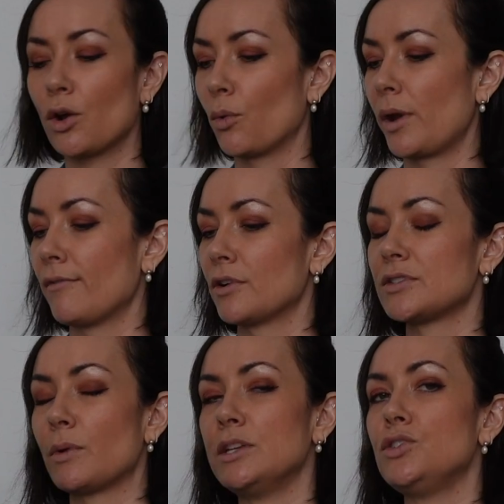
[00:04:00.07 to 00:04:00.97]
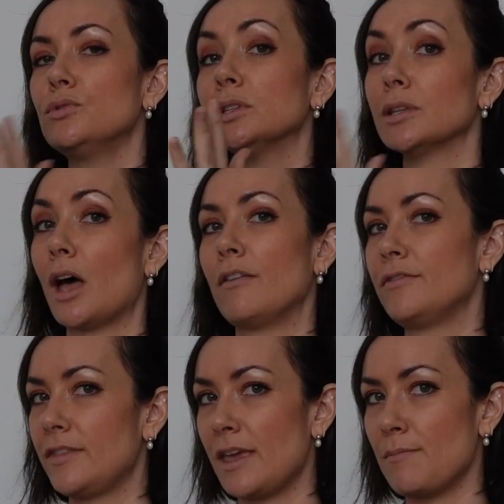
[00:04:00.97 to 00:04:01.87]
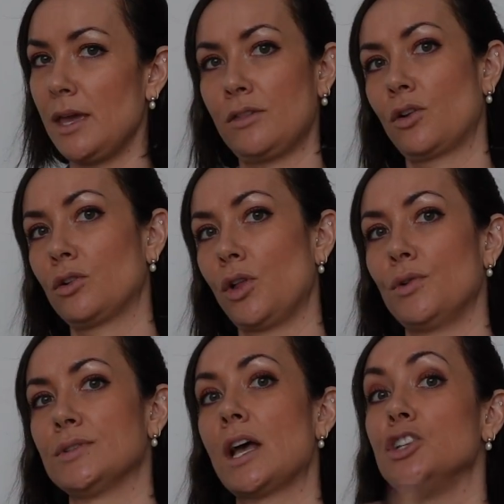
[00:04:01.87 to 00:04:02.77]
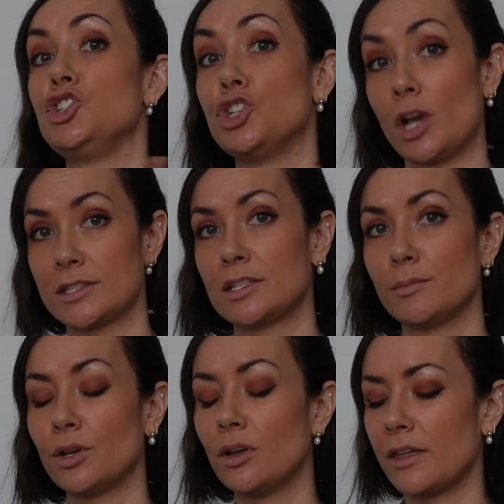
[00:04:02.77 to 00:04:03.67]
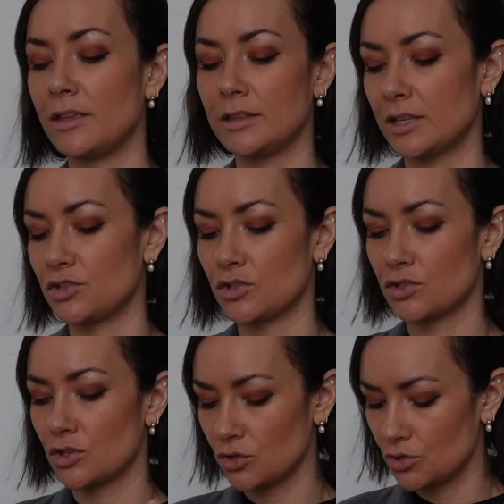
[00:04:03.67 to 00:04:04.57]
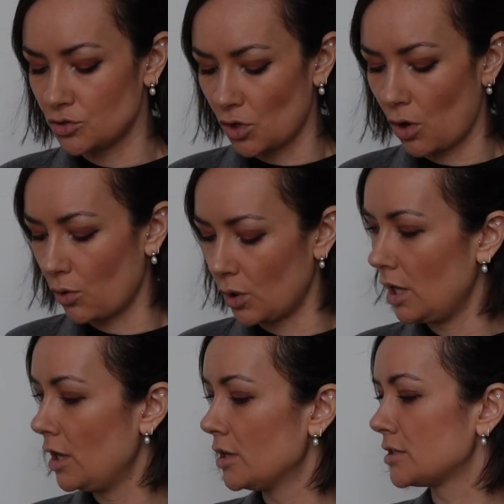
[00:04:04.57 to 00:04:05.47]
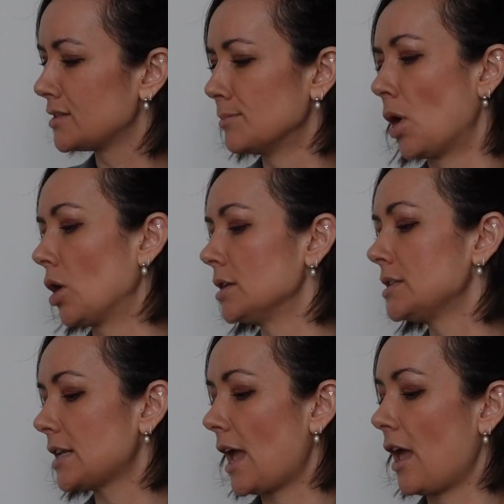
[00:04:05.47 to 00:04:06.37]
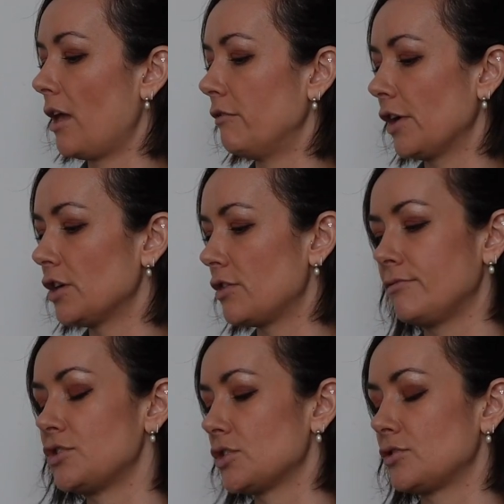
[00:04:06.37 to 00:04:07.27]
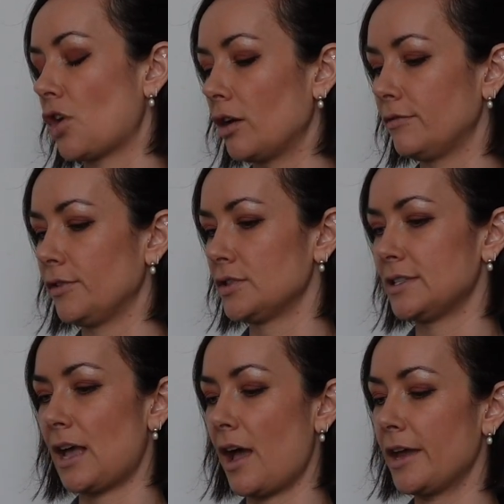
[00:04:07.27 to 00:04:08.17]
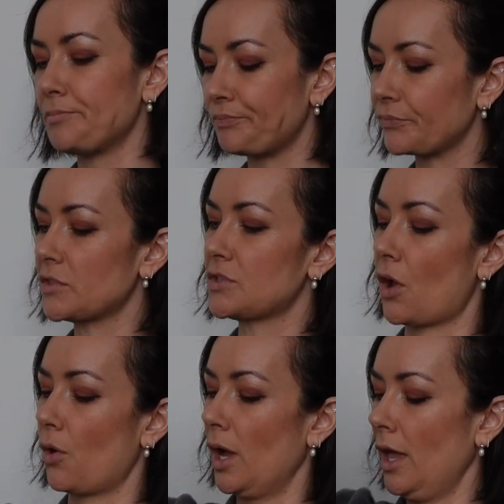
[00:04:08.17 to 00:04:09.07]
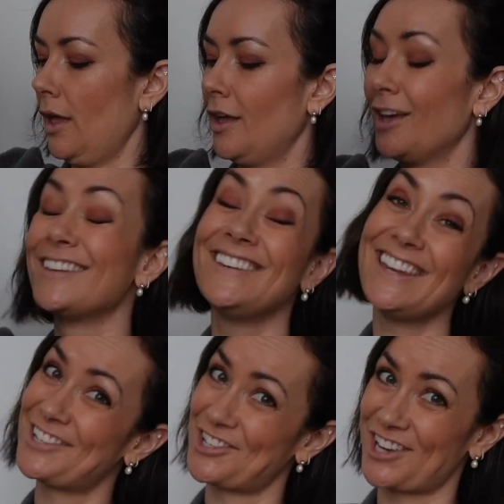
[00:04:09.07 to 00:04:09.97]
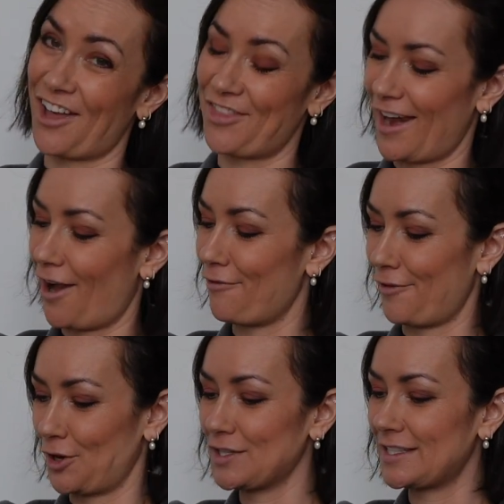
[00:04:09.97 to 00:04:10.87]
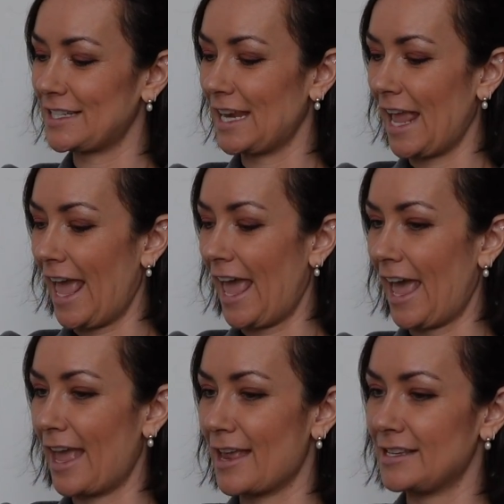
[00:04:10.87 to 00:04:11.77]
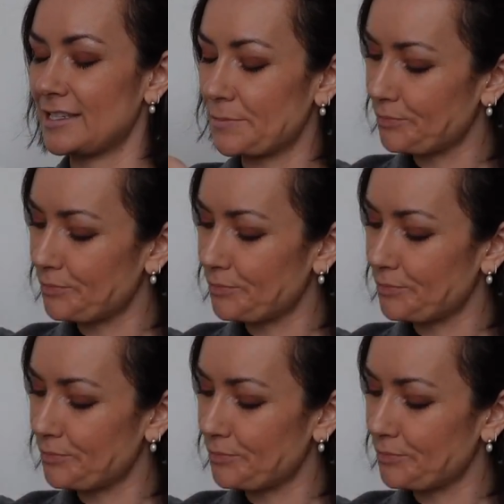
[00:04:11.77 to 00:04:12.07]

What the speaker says: or whatever. So I do love that they make their clothes adjustable. I think that's just so smart and very just thoughtful design. So needed to shout that out first. And